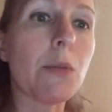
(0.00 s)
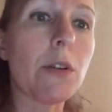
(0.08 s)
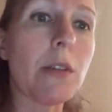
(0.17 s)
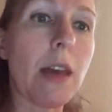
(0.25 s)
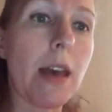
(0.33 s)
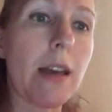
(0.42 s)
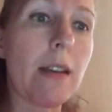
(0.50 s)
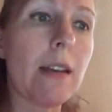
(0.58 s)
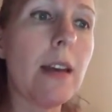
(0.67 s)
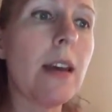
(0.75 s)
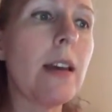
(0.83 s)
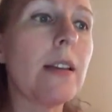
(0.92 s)
were then
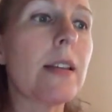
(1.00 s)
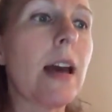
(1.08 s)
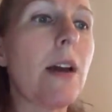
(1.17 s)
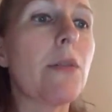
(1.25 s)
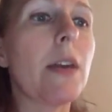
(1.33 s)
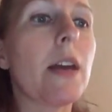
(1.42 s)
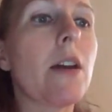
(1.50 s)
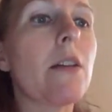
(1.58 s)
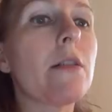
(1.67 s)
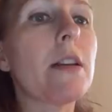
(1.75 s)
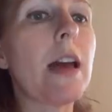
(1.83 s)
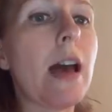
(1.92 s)
to how they
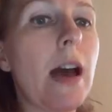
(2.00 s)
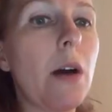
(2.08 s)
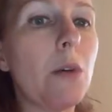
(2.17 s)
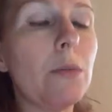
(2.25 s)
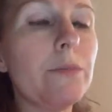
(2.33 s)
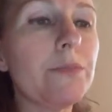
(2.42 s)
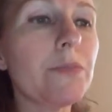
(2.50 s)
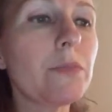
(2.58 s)
are now,